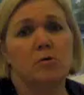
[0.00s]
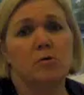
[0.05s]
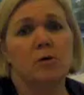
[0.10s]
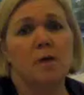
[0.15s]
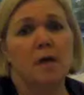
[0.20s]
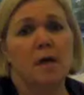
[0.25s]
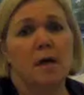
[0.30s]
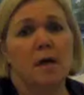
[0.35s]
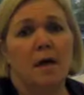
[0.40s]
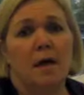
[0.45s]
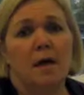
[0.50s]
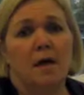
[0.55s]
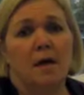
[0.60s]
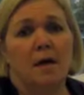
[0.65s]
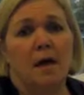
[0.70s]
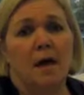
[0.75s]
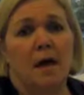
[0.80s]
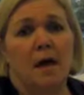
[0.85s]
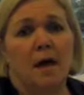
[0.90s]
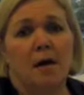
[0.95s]

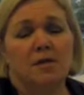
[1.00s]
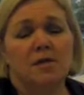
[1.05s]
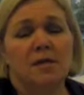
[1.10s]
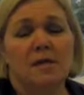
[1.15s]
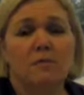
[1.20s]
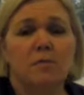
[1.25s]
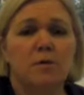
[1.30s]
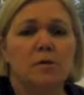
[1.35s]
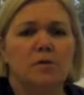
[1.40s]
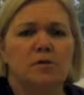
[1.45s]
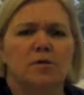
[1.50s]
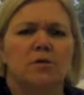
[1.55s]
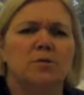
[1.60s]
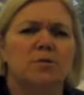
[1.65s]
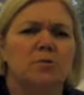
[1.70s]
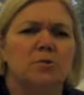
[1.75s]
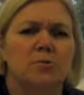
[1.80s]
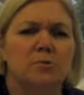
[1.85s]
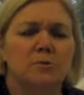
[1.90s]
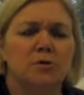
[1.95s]
I just wanted to
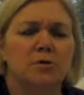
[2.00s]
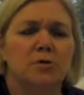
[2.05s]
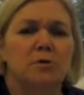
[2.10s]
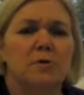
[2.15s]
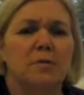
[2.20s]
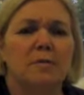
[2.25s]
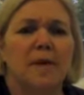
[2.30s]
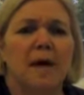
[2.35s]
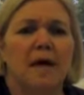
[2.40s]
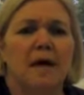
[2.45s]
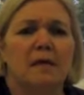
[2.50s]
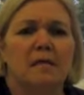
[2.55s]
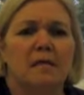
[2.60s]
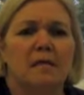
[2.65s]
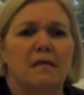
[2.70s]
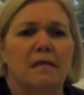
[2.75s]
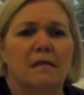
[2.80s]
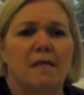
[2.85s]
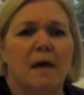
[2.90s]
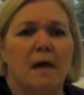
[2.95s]
talk to you about
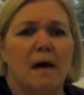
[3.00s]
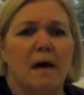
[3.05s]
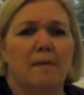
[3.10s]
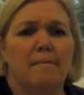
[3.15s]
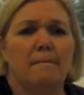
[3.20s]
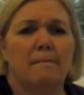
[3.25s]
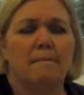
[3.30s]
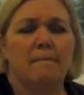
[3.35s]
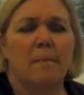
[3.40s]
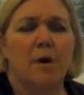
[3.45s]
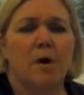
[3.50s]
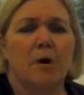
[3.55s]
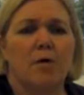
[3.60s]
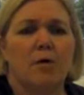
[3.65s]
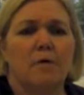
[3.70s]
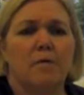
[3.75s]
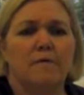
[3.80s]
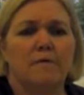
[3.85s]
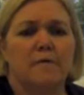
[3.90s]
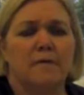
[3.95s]
some
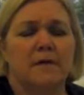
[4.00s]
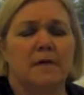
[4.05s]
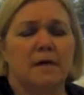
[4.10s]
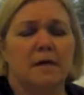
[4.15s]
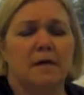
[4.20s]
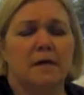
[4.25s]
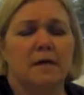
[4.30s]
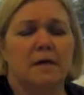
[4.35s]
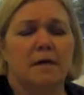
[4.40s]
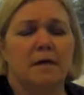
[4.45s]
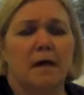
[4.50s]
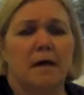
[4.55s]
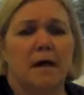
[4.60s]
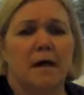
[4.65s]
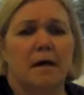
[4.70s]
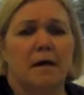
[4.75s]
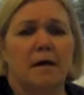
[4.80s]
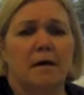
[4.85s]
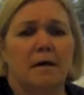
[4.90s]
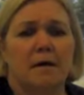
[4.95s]
of the
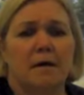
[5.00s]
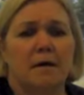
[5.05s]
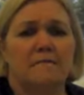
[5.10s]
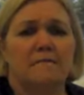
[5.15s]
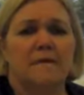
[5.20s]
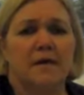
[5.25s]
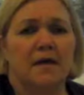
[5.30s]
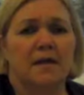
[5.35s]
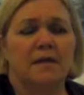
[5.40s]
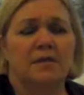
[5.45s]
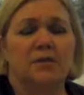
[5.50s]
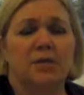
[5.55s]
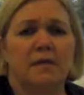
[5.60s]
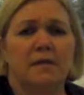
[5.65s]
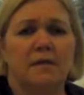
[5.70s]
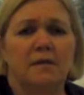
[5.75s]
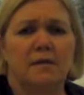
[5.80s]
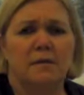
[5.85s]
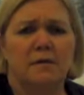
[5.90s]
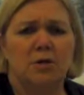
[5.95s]

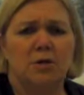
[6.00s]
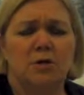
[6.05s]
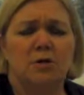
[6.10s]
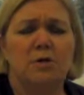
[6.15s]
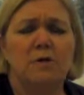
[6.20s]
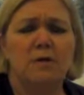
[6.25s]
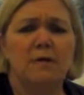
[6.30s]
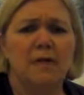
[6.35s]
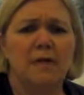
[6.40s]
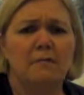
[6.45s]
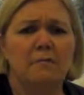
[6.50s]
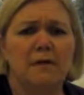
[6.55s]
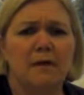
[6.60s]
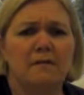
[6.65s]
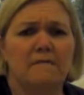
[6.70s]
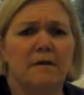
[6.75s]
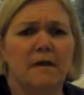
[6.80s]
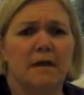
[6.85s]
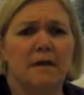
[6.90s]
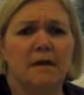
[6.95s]
advantages to using
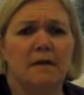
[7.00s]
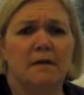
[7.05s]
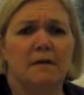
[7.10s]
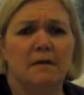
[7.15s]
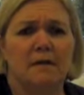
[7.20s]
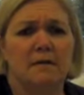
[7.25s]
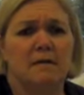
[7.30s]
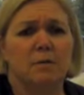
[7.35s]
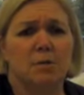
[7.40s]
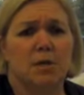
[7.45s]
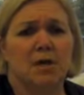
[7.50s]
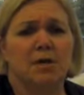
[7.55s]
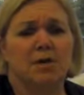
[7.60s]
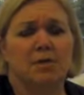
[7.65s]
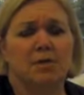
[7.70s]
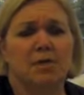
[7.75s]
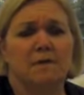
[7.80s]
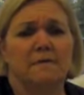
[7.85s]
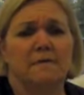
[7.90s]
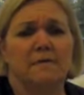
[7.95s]
renovating as a
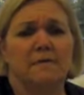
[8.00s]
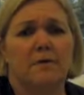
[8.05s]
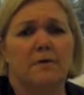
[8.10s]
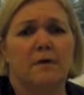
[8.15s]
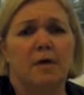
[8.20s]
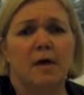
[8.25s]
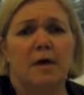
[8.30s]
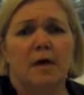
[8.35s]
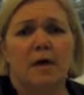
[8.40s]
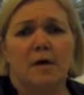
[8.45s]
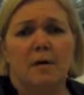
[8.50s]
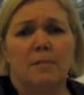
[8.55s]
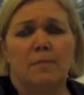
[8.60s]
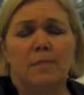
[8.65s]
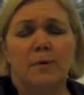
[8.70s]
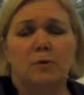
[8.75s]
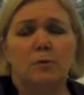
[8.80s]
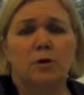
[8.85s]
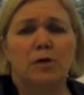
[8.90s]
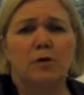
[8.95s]
strategy for
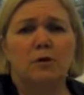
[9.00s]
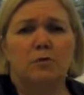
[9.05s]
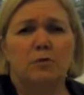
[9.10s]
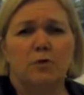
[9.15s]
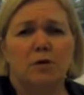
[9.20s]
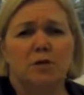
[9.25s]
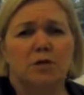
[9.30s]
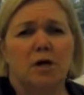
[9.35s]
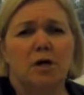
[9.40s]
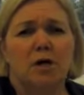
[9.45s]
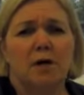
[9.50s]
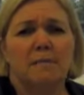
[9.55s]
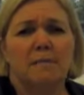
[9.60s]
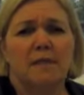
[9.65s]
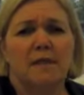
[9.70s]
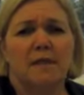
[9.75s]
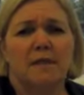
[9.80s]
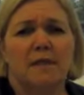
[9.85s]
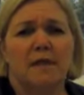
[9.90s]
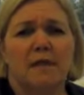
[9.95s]
building your
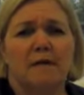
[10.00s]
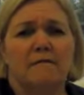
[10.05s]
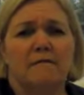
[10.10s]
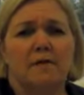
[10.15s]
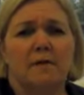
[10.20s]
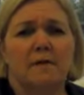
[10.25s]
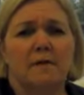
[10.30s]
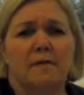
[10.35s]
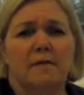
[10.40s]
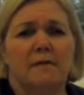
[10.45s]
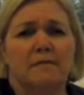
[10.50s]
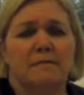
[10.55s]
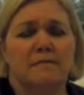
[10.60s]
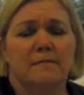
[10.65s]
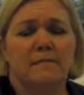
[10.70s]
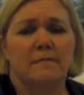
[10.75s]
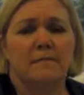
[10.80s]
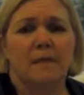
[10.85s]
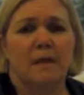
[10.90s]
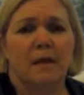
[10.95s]
retirement savings.
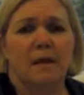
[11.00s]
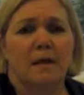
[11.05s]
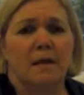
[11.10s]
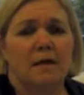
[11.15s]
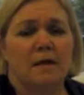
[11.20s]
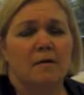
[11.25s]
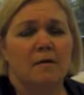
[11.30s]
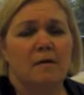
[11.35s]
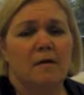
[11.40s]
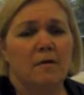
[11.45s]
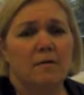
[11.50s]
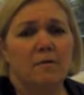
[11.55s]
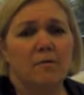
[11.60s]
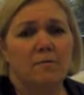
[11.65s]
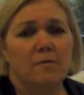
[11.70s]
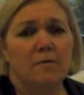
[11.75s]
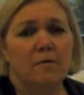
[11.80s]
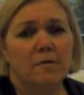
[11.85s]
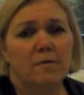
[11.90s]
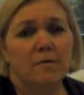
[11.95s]

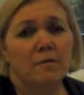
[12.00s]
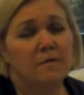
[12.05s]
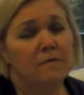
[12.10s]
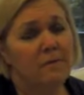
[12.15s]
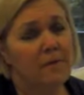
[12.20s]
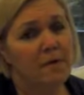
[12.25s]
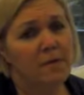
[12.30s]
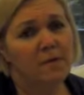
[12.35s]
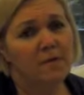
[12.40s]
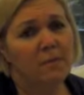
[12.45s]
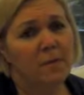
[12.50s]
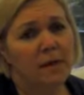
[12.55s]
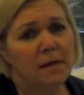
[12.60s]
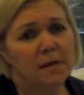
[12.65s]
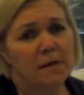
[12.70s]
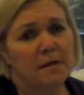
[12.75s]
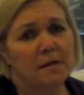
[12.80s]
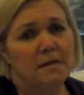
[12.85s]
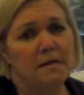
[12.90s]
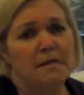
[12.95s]
So the first
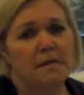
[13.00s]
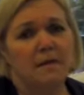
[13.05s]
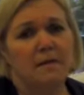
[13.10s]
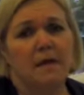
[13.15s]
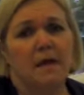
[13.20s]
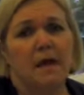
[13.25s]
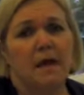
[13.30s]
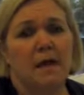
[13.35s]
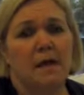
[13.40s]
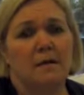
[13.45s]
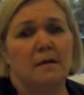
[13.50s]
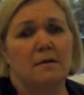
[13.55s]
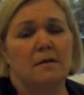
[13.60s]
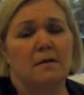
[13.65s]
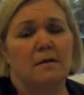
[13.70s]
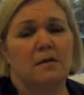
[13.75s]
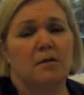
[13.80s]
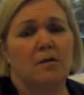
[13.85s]
one is that